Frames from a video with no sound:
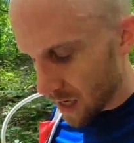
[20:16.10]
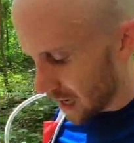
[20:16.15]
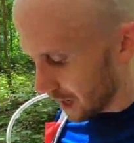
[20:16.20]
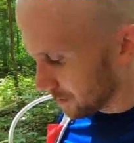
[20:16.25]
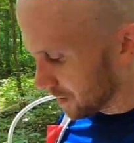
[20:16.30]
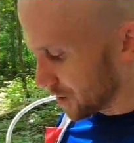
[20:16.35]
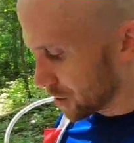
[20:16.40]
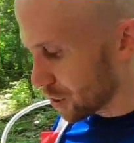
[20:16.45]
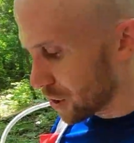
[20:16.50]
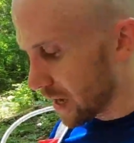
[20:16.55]

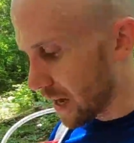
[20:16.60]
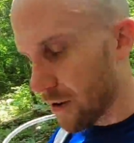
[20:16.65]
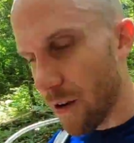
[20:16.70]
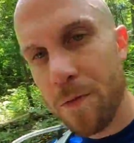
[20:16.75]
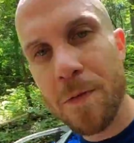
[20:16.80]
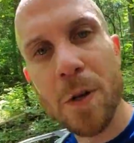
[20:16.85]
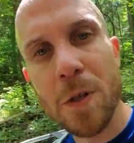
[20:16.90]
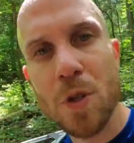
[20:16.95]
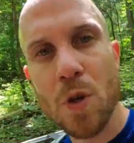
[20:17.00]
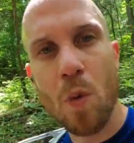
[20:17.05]
going to show you how I
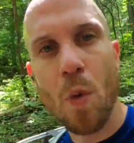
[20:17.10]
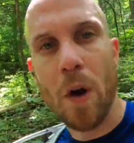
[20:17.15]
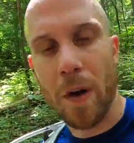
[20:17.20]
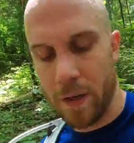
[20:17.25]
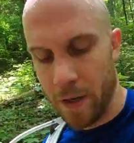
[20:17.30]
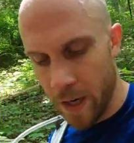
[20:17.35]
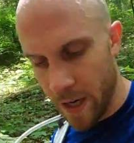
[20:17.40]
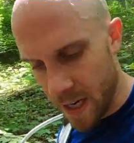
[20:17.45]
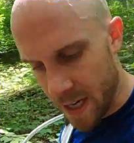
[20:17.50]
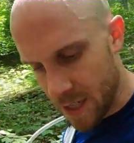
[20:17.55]
filter
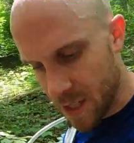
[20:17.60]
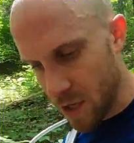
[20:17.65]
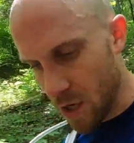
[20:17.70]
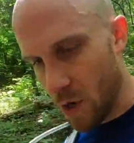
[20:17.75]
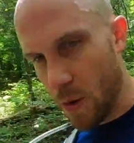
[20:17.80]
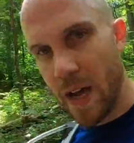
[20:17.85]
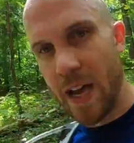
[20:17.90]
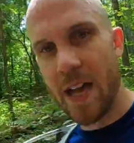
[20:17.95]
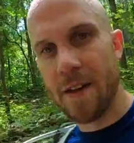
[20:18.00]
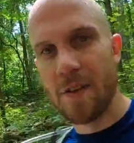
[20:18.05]
water.
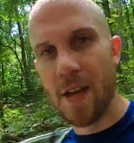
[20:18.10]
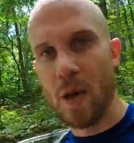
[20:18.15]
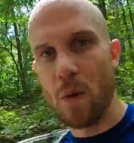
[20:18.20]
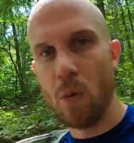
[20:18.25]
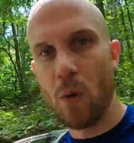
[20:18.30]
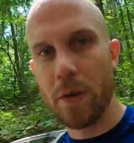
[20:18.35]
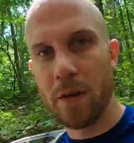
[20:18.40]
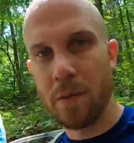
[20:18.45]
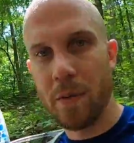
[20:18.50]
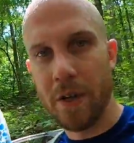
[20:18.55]
So I have a
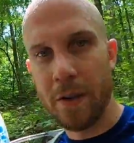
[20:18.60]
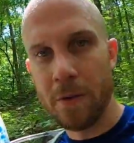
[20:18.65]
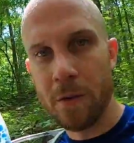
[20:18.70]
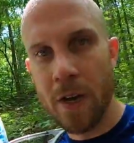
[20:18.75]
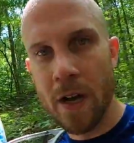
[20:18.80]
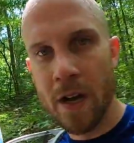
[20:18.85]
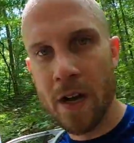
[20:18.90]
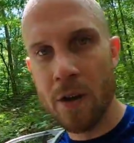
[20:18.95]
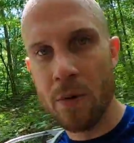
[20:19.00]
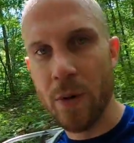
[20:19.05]
water bottle
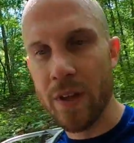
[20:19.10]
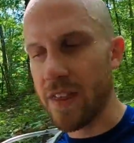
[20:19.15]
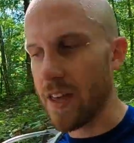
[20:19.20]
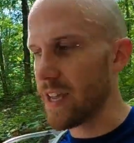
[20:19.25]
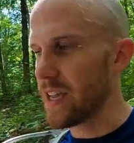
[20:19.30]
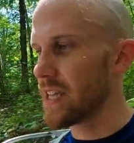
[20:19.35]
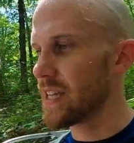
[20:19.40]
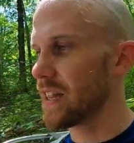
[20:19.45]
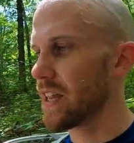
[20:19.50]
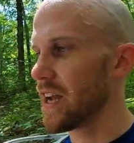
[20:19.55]
with
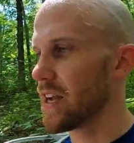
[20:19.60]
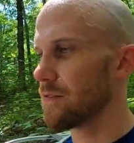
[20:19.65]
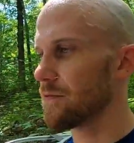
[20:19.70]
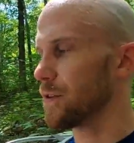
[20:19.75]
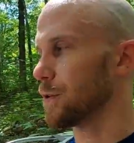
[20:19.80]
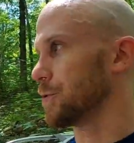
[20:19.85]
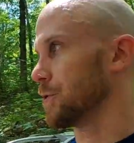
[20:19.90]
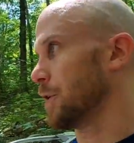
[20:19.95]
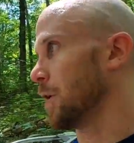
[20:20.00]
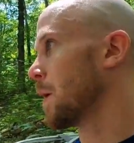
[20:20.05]
an inline
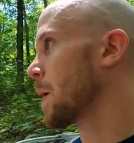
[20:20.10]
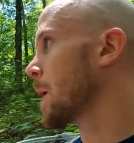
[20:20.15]
filter.